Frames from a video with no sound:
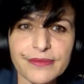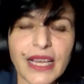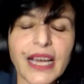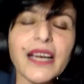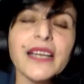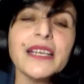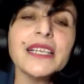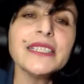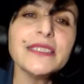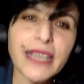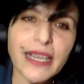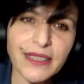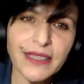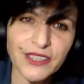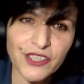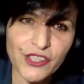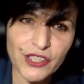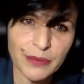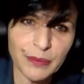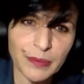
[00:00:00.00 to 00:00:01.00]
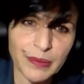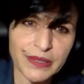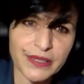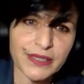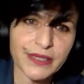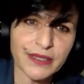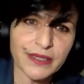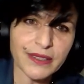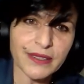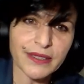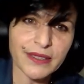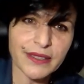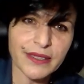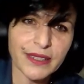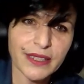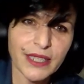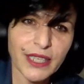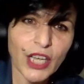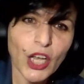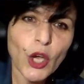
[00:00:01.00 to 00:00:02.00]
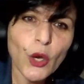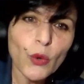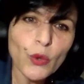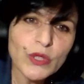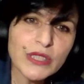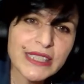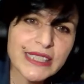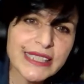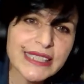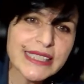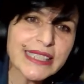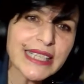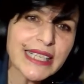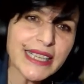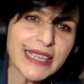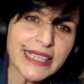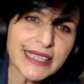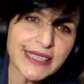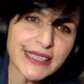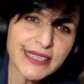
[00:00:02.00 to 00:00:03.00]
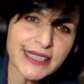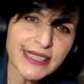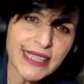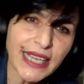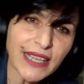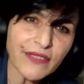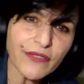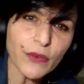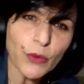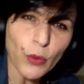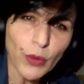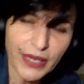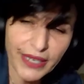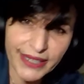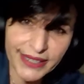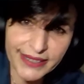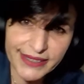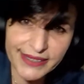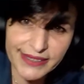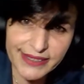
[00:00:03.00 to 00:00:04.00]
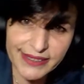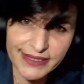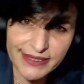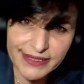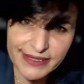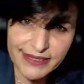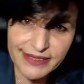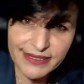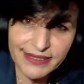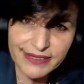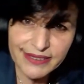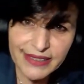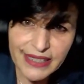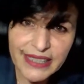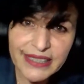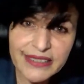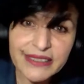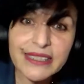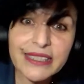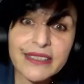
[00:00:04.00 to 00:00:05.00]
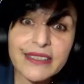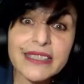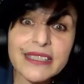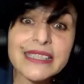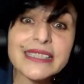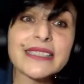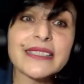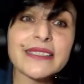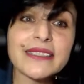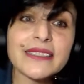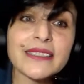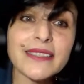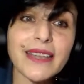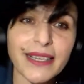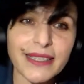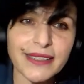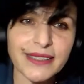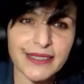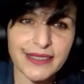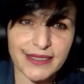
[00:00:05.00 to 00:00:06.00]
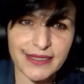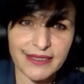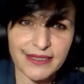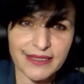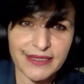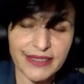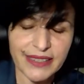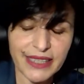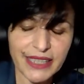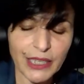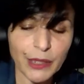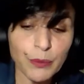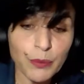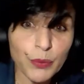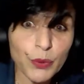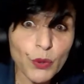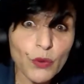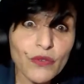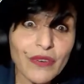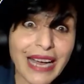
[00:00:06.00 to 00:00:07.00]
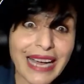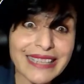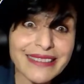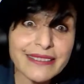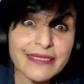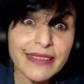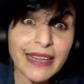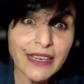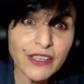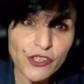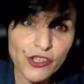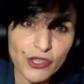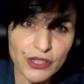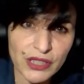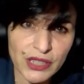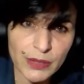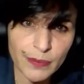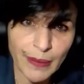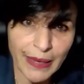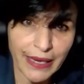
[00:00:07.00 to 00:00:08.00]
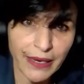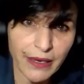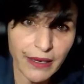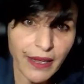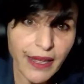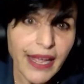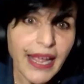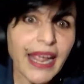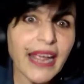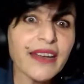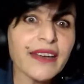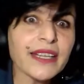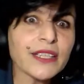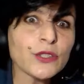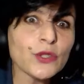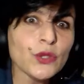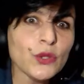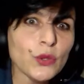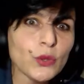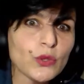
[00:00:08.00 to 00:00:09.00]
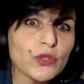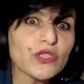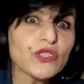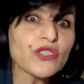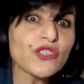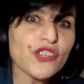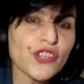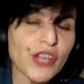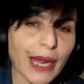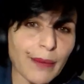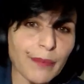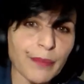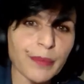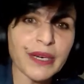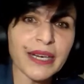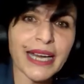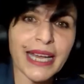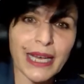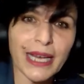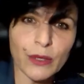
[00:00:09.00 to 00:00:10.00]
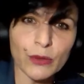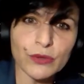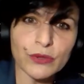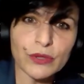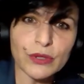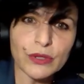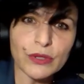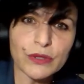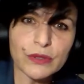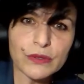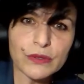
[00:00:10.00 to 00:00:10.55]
An intelligent person would see that self-awareness decrease stress, improve attention span, and reduce job burnout